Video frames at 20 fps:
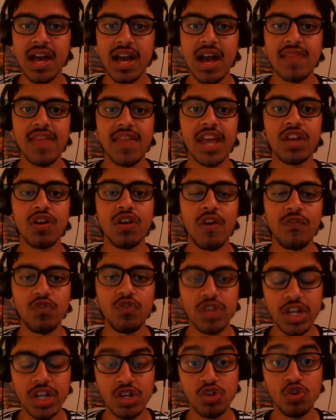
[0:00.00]
that, if
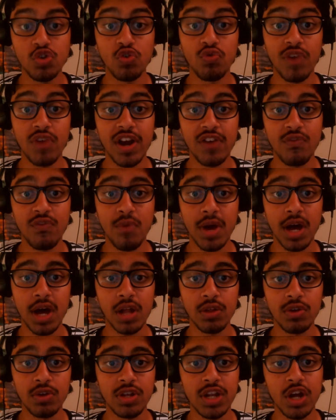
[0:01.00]
you didn't do very
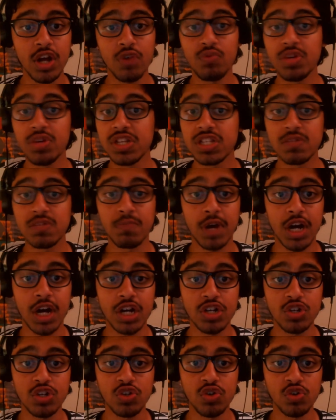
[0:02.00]
well or you're not really
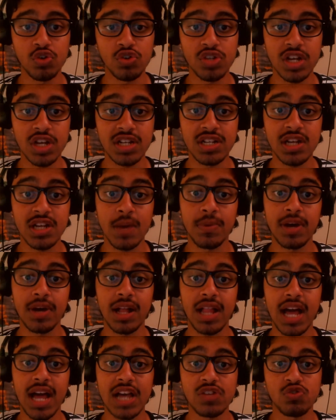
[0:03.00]
smart, you go to that type of
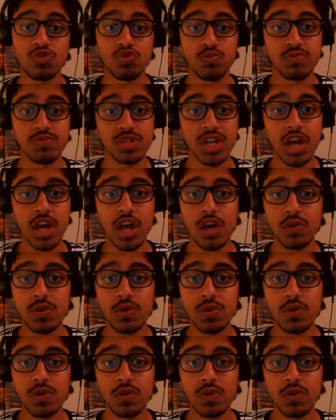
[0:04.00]
classrooms.